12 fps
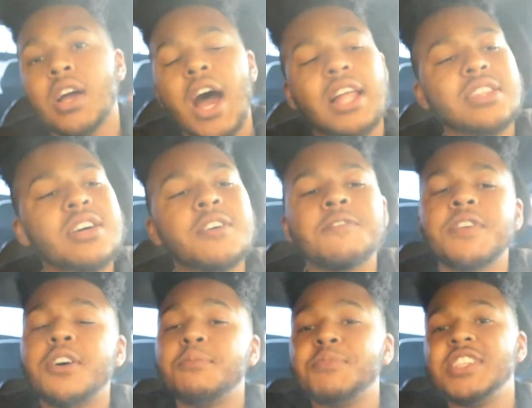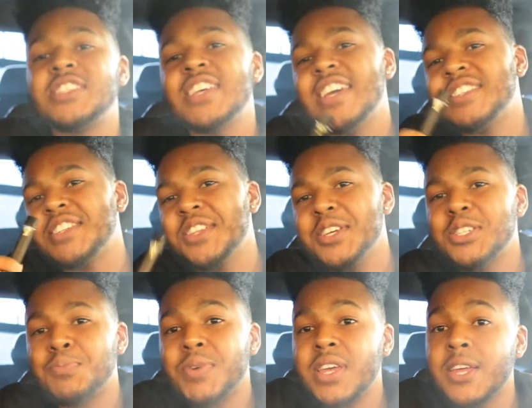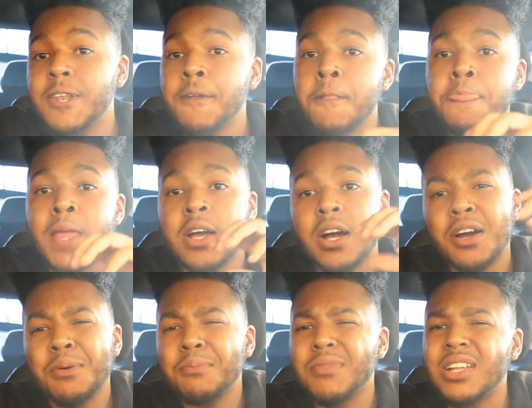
I love um, the taste of this pen um,